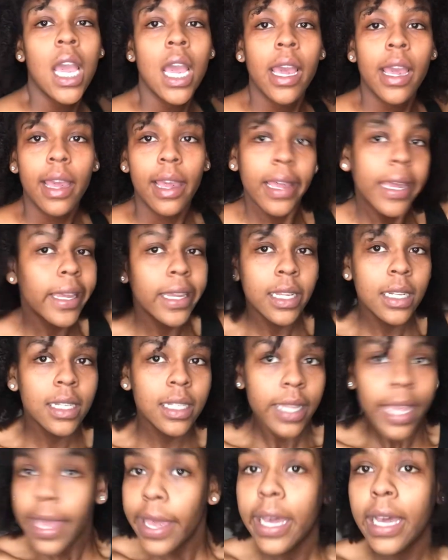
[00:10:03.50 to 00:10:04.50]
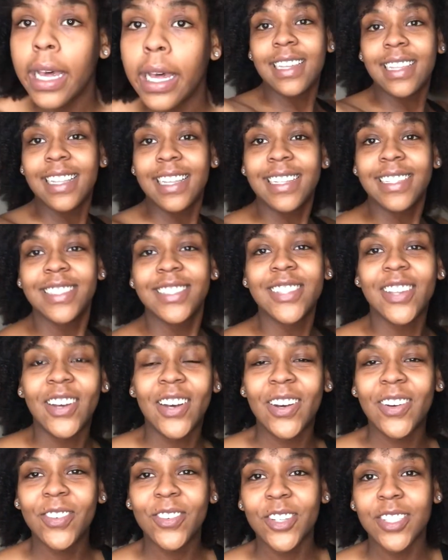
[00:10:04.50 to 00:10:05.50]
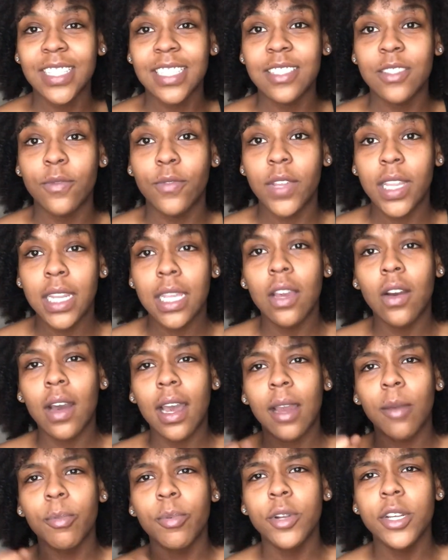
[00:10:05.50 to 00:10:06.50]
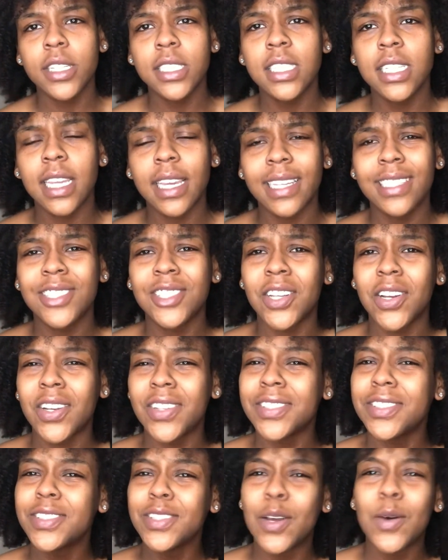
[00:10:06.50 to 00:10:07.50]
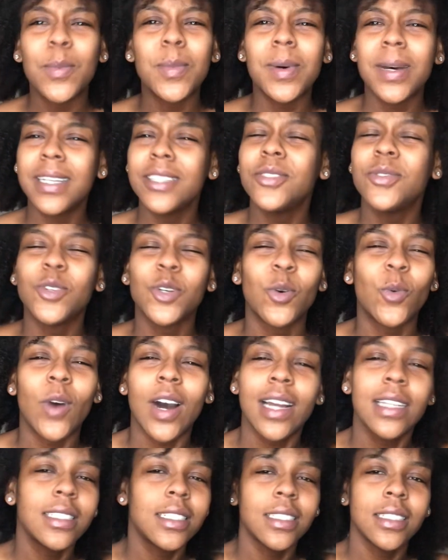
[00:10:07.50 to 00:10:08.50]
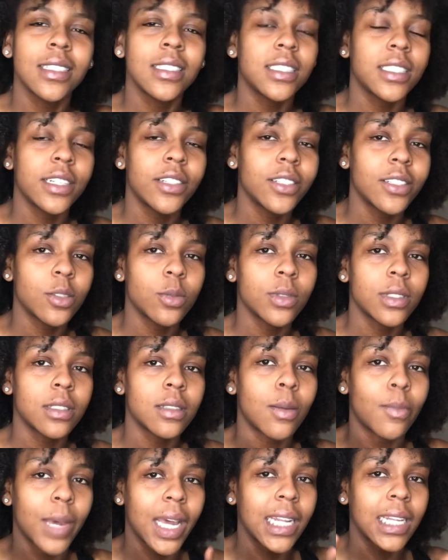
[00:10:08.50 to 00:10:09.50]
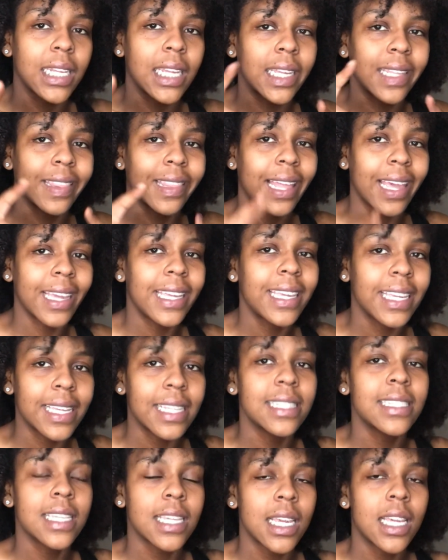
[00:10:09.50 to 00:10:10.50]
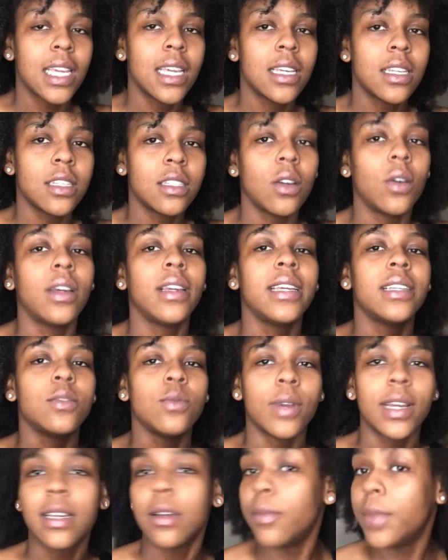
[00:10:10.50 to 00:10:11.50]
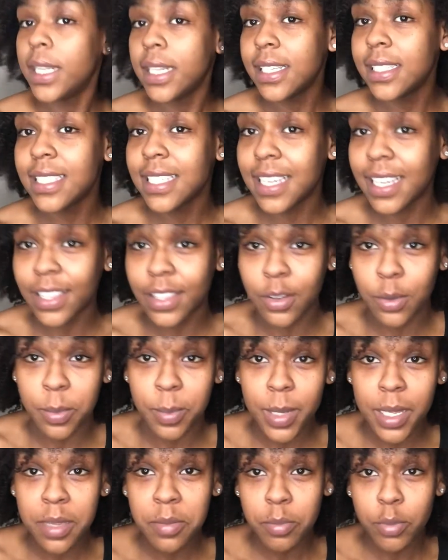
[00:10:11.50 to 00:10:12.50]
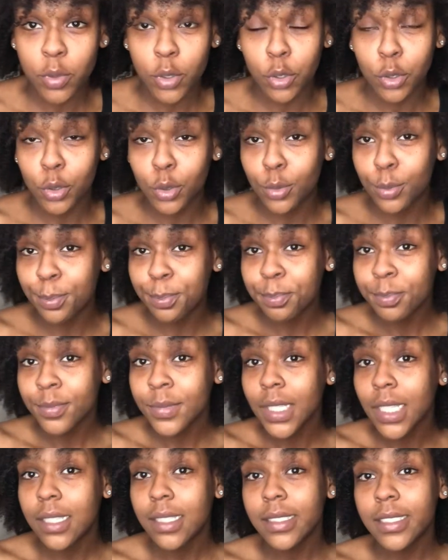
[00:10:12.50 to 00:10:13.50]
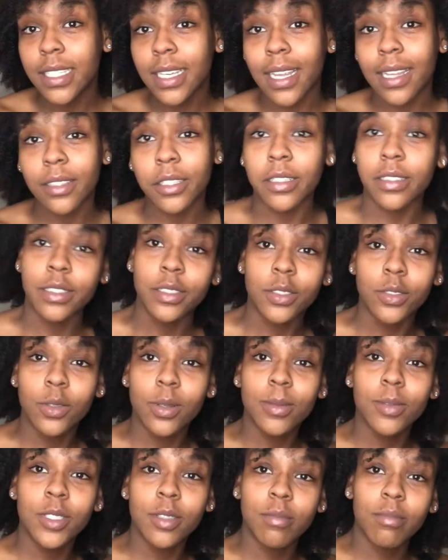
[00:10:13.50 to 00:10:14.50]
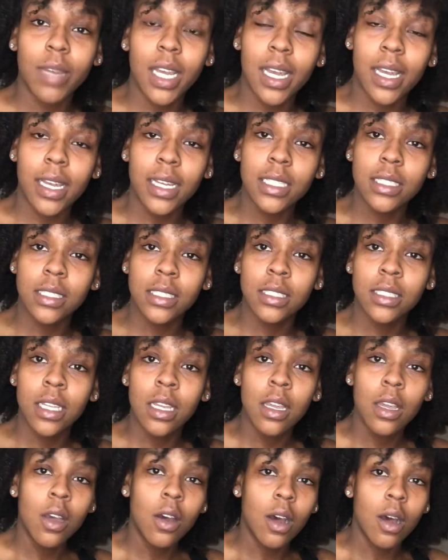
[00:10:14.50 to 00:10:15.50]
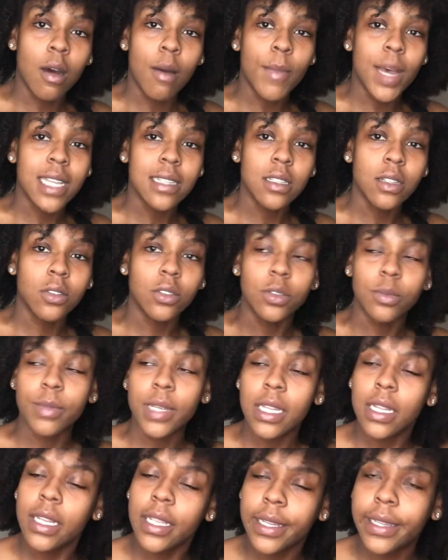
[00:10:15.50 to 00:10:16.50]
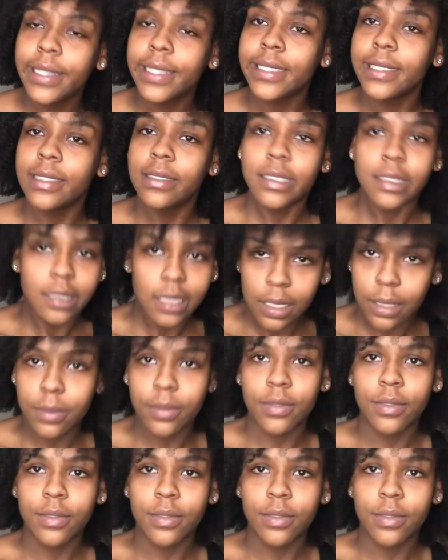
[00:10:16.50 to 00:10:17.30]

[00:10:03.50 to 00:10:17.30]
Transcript: And yeah, that is all for this video. I appreciate y'all so much for watching. Share this with somebody and like it so it gets recommended to other people. Check out the description box. All my social media and stuff